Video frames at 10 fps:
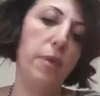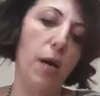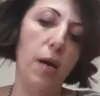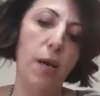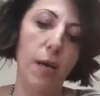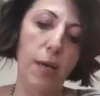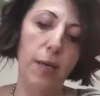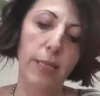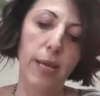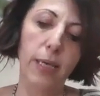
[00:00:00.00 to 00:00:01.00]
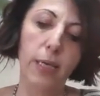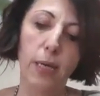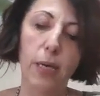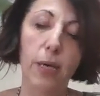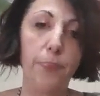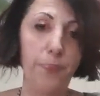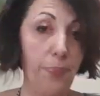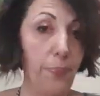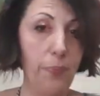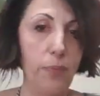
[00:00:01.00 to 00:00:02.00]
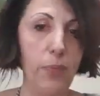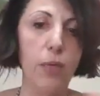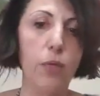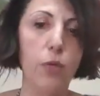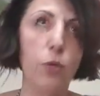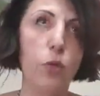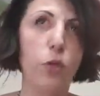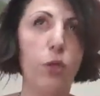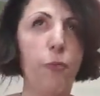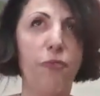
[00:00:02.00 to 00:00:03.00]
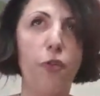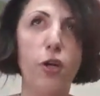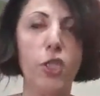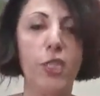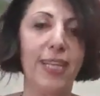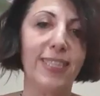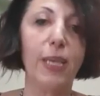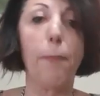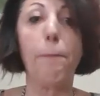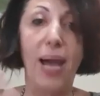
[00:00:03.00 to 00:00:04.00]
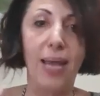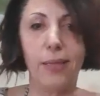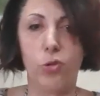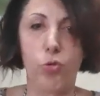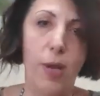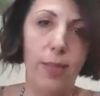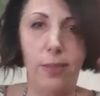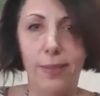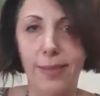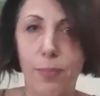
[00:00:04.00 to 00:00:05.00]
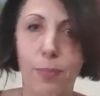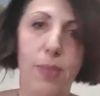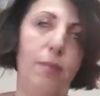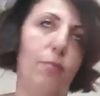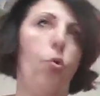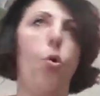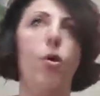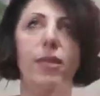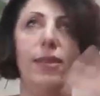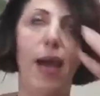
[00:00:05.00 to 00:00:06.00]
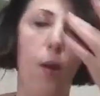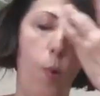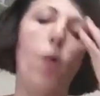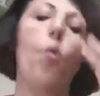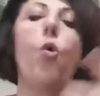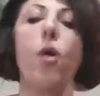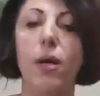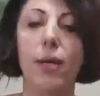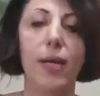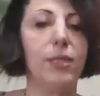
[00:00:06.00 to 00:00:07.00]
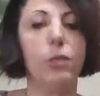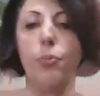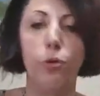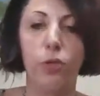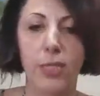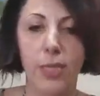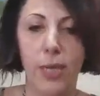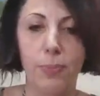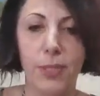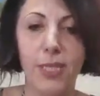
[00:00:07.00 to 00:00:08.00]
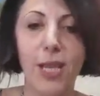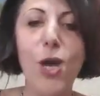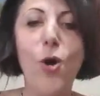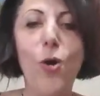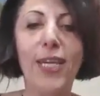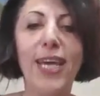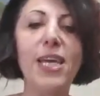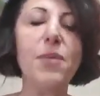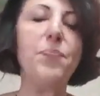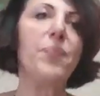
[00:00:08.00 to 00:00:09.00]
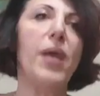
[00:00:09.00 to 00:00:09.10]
the first, let's say, pilot run. Let me call it that way, or like the prototypes. Okay,